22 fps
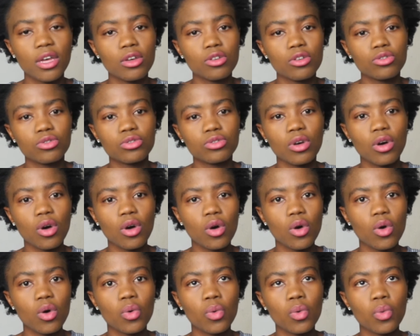
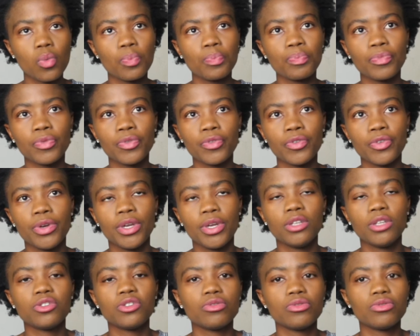So you
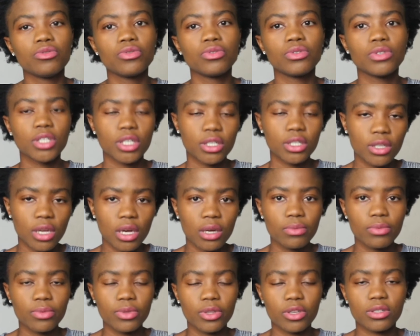need to sit
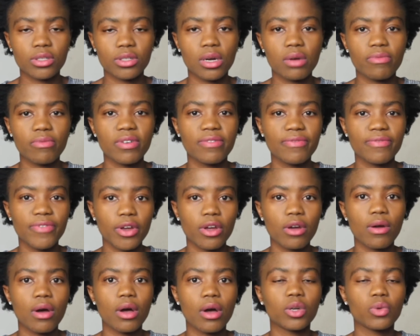down with yourself and figure
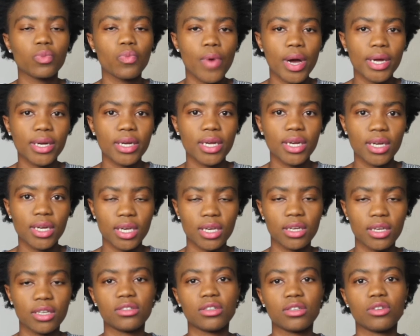out what it
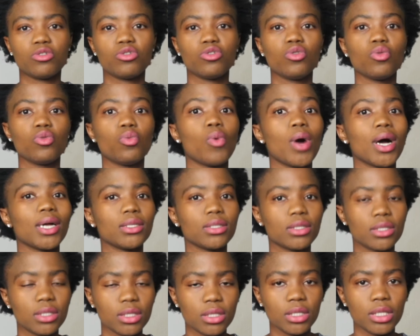is that you
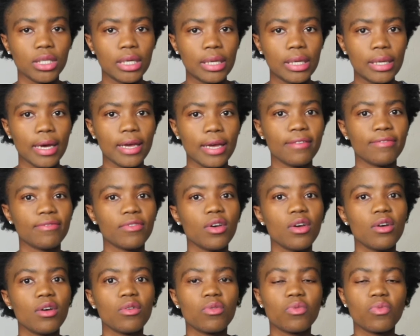want in life,
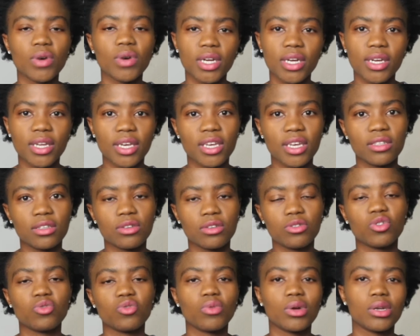what it is
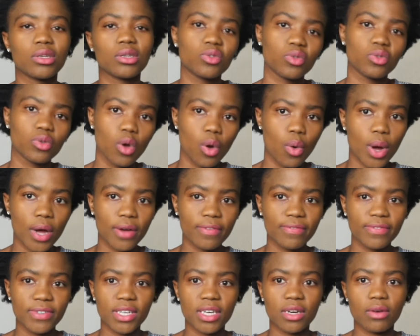that you want to go
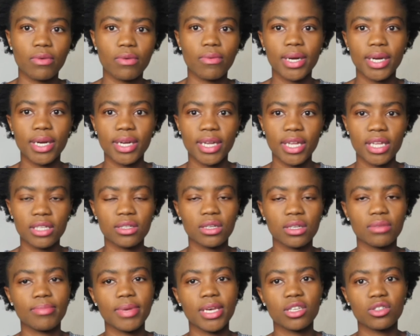after, what it is
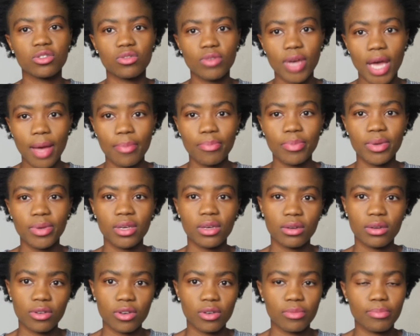that makes you happy
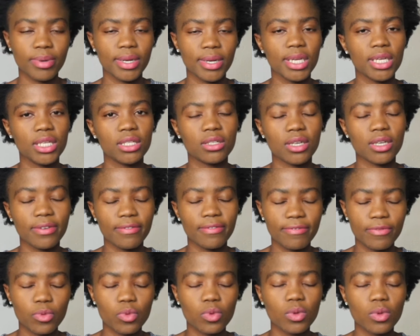and complete and
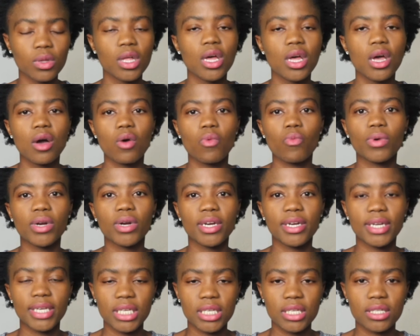full, what
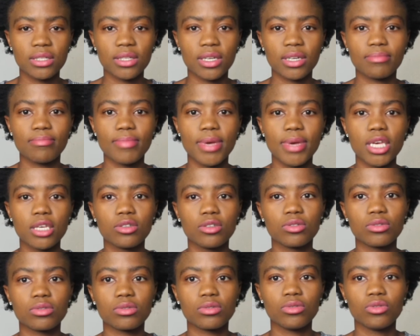it is that
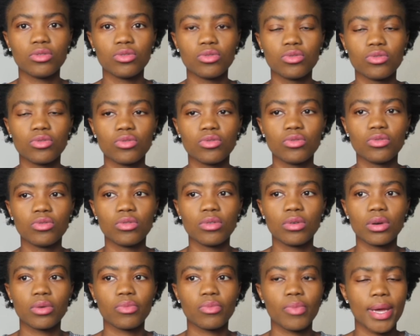makes you
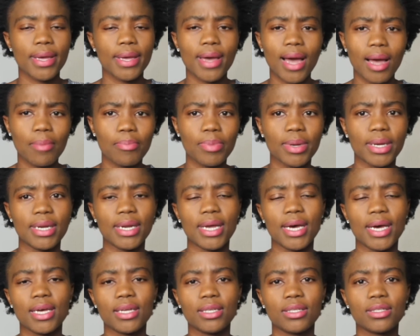wake up at
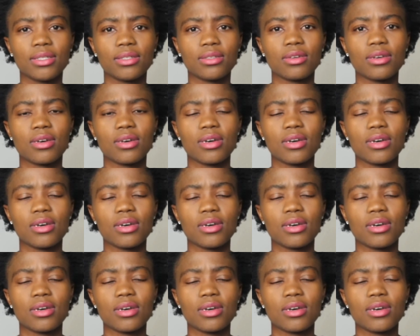night